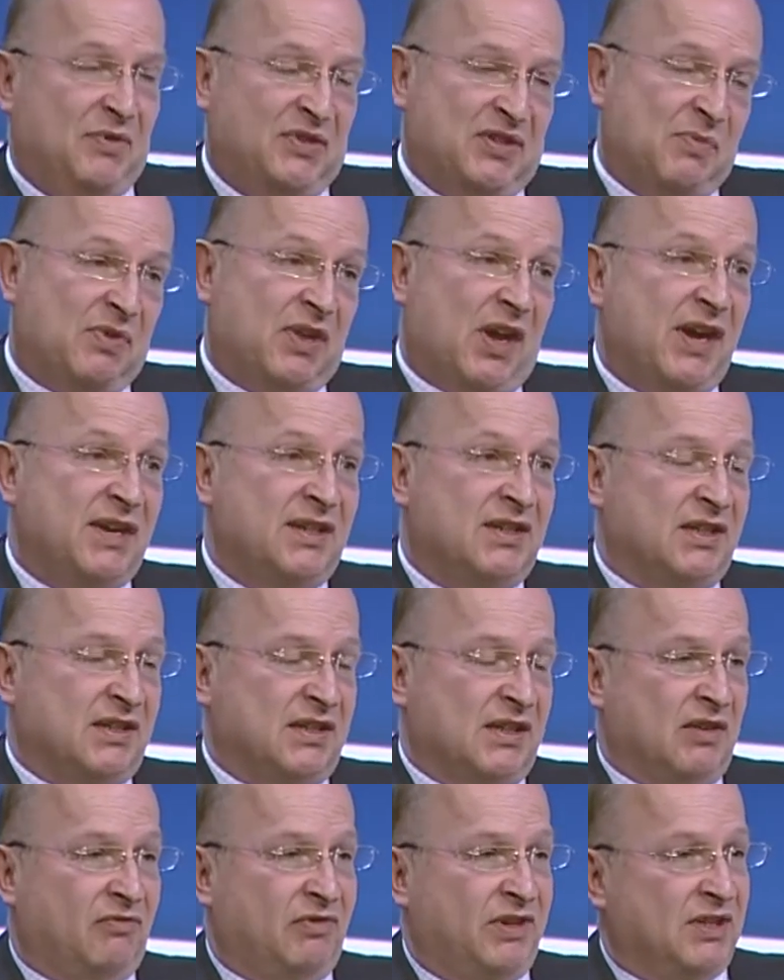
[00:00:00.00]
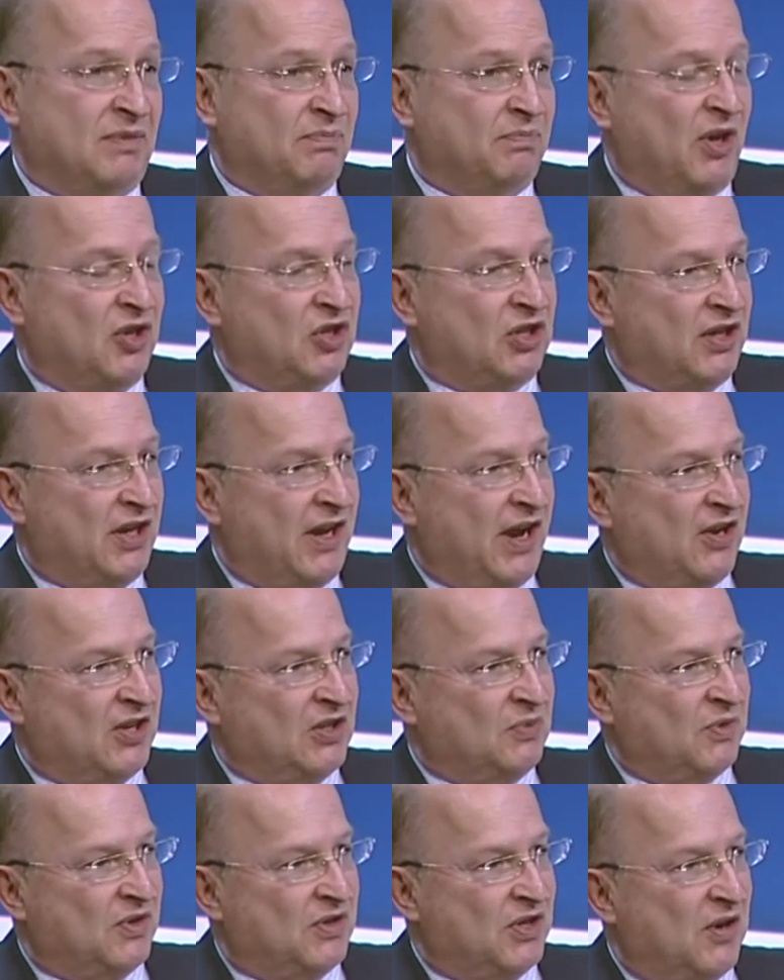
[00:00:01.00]
we've seen with ISAs and the recent budget
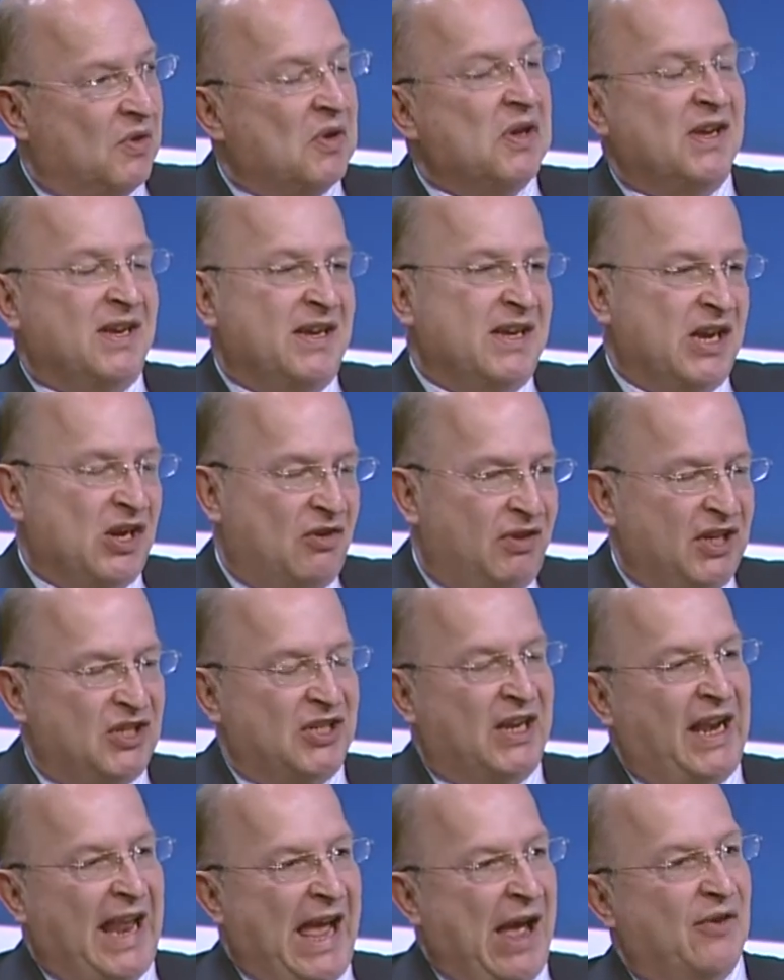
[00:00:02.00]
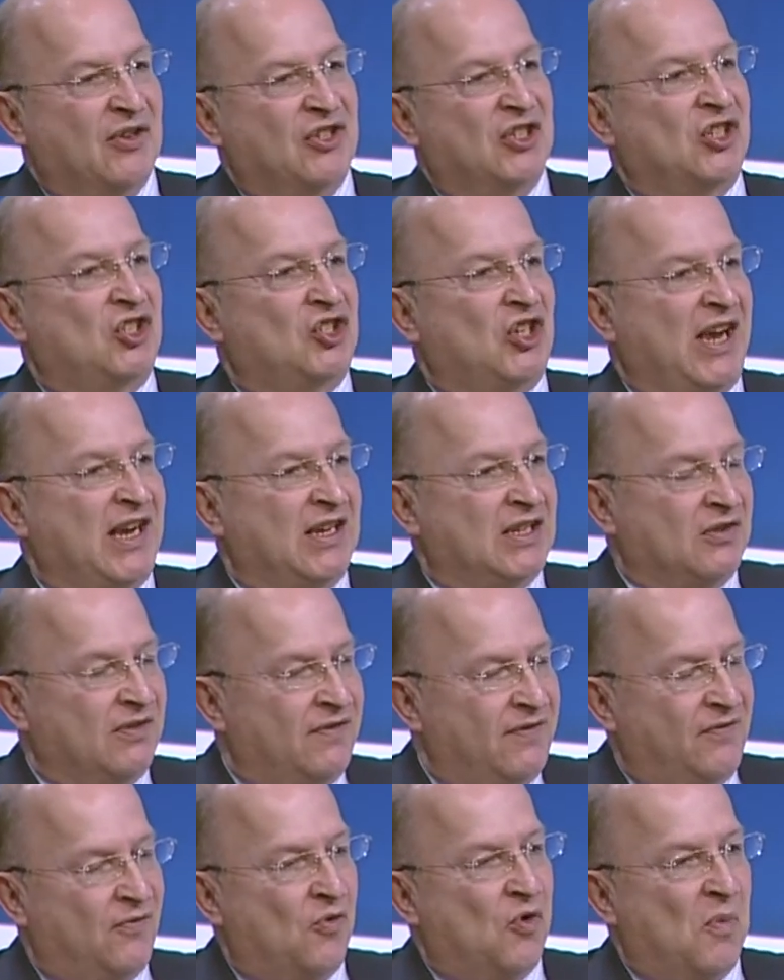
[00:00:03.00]
announcement, increasing allowances, changing the
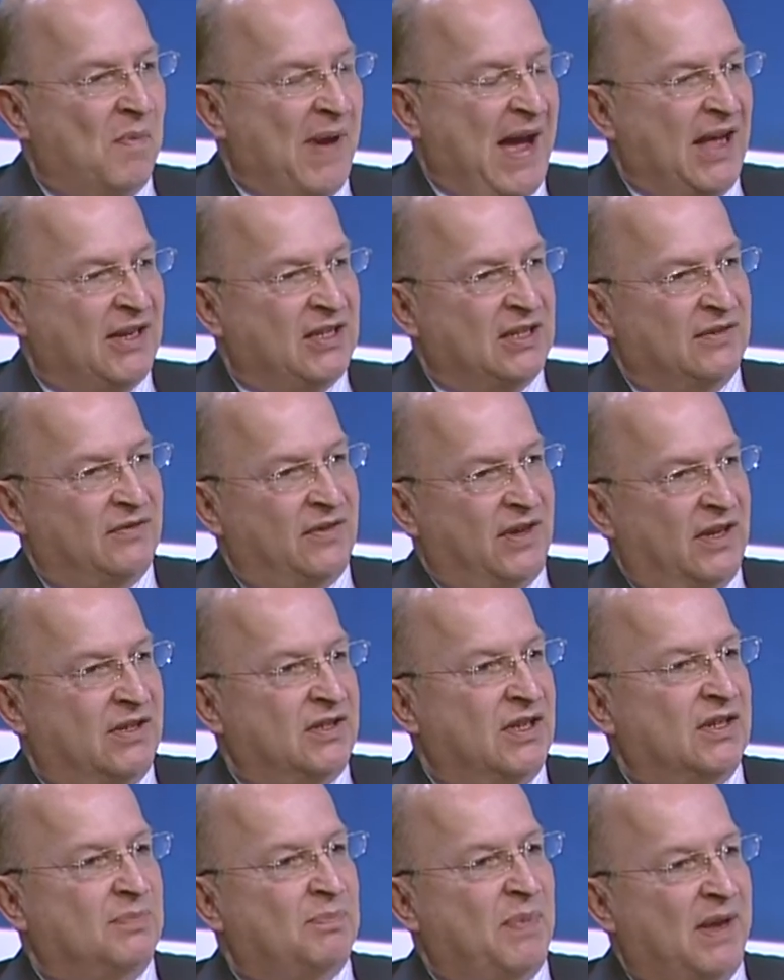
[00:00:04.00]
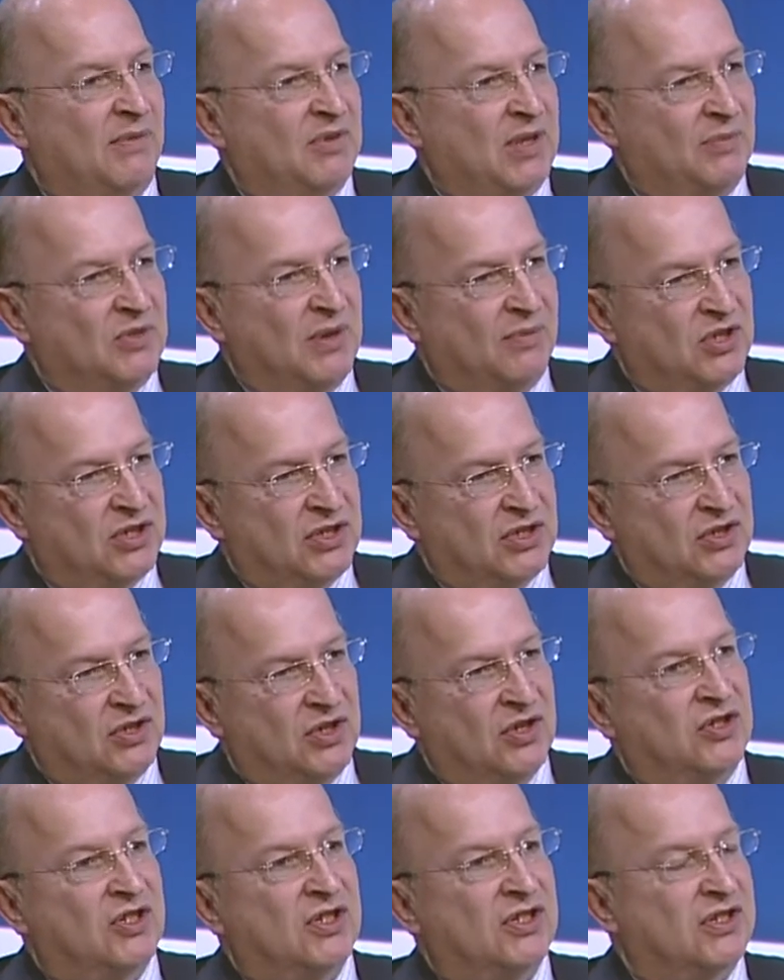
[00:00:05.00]
format of it. It's perhaps sometimes just
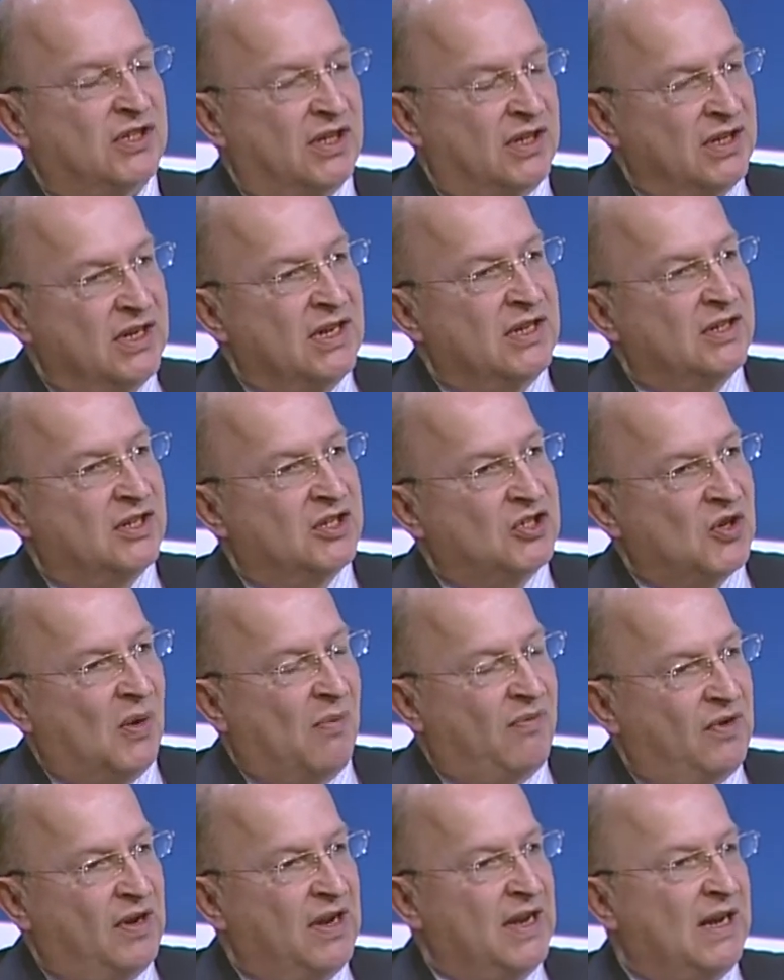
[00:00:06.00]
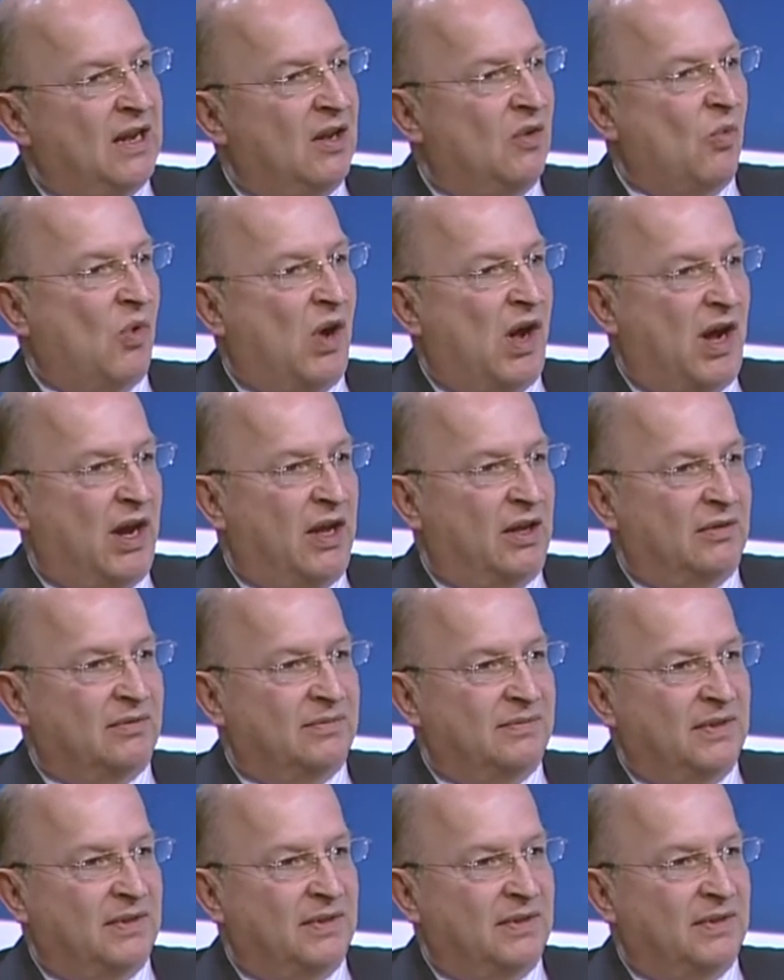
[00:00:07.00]
good just to stop for a little while.